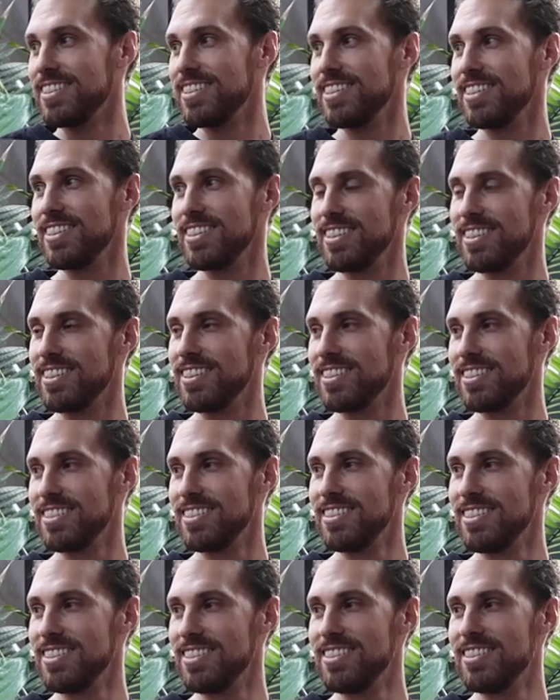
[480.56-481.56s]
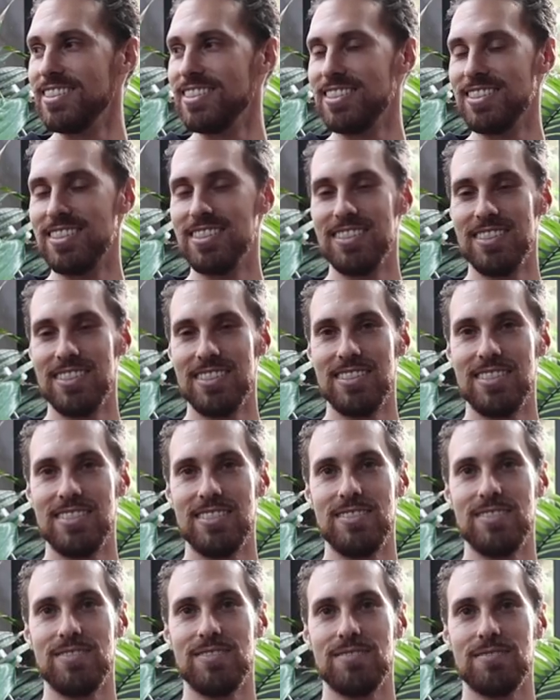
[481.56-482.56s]

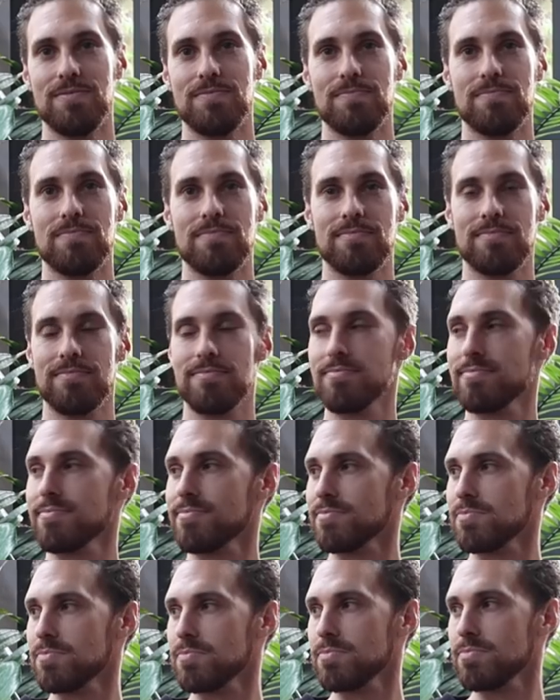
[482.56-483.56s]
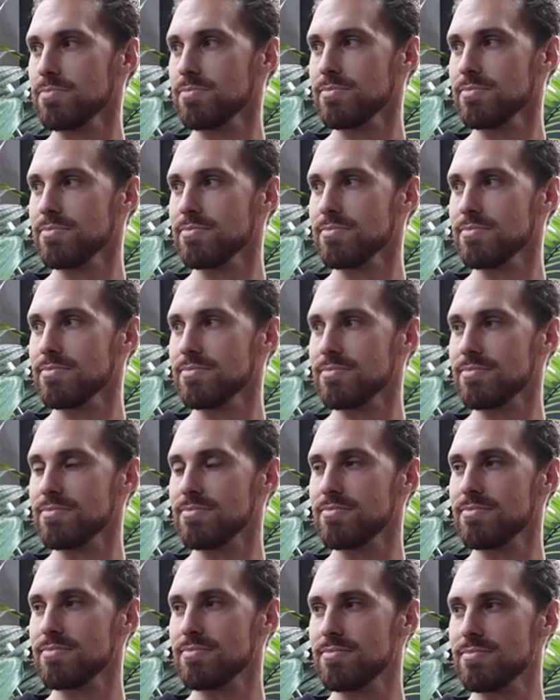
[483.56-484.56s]

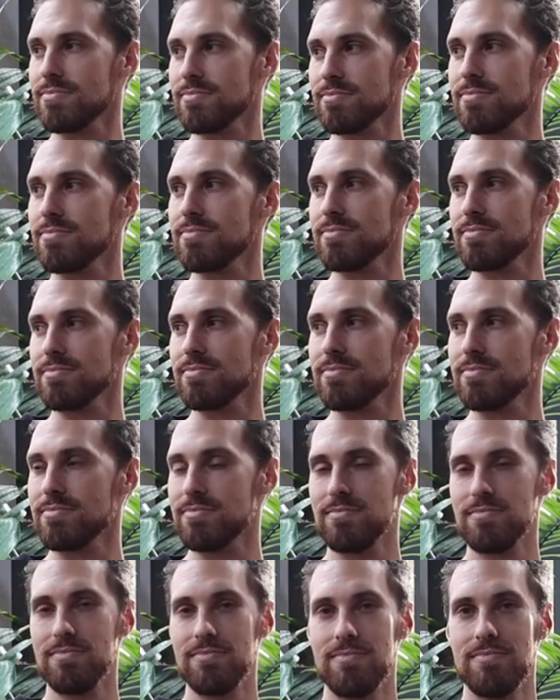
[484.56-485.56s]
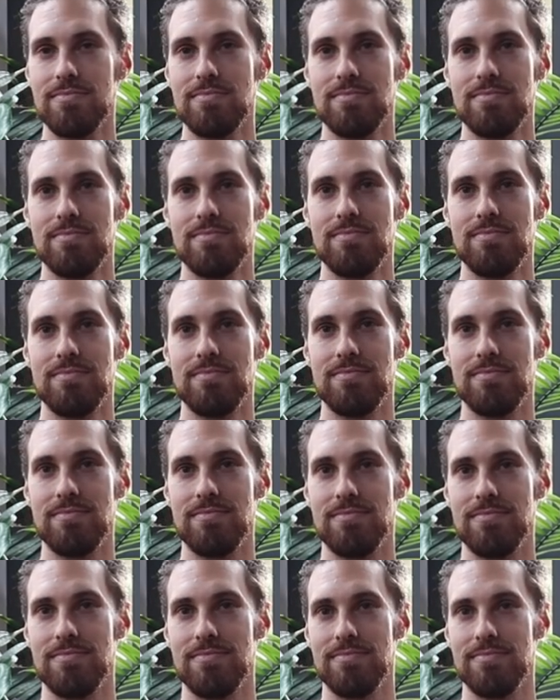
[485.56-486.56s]

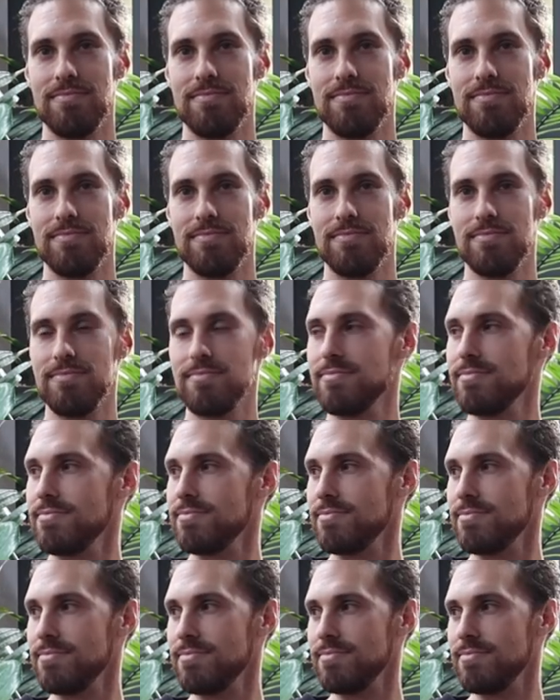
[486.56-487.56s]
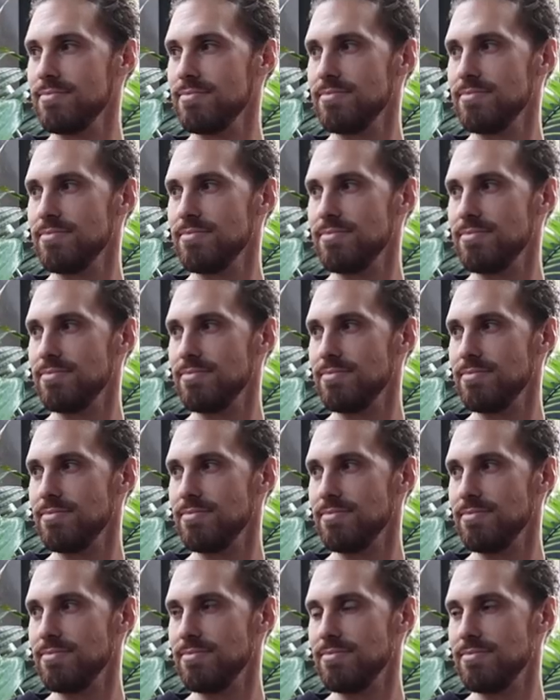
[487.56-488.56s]
The person shown says nothing.